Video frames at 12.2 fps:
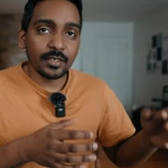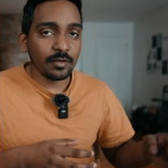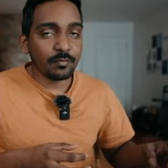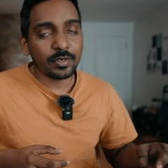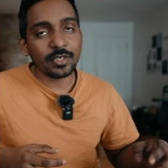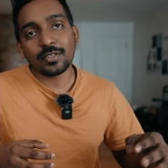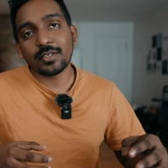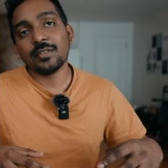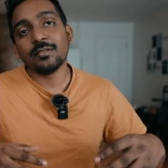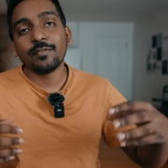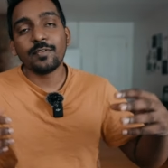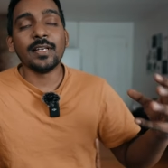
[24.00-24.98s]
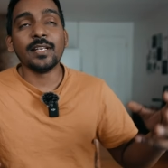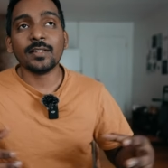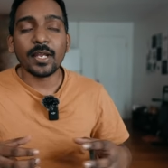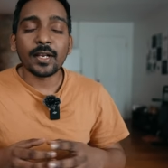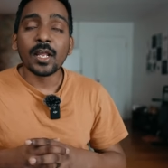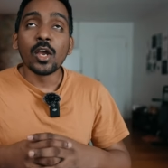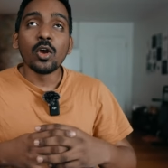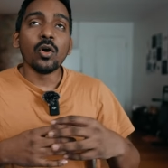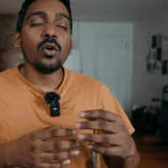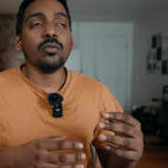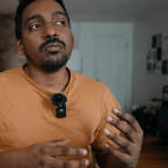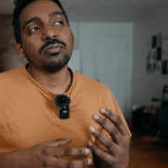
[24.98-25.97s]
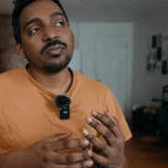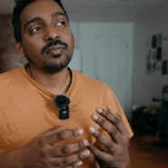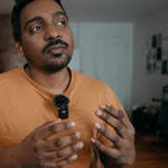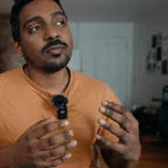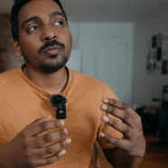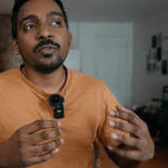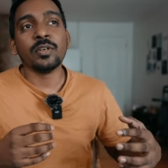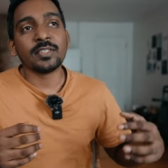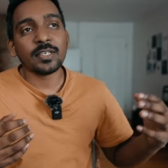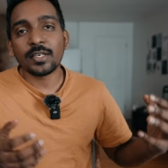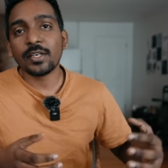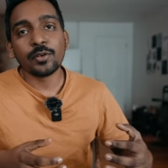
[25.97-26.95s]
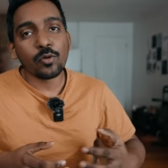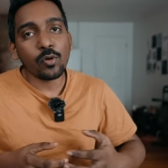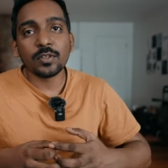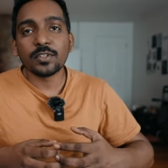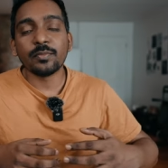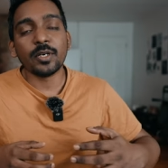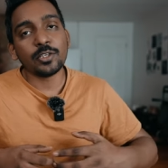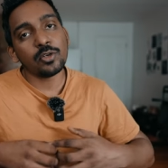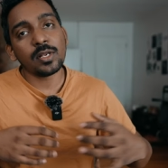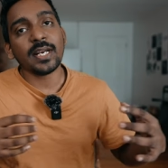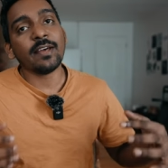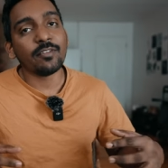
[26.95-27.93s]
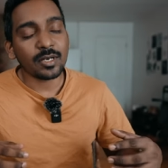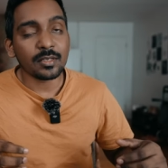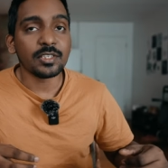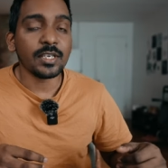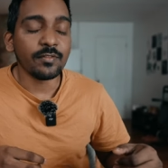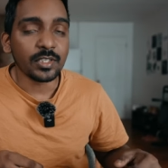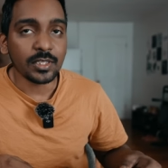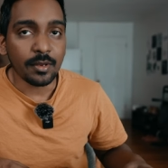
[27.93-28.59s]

depression, feeling that, oh, you are setting goals, but you are never achieving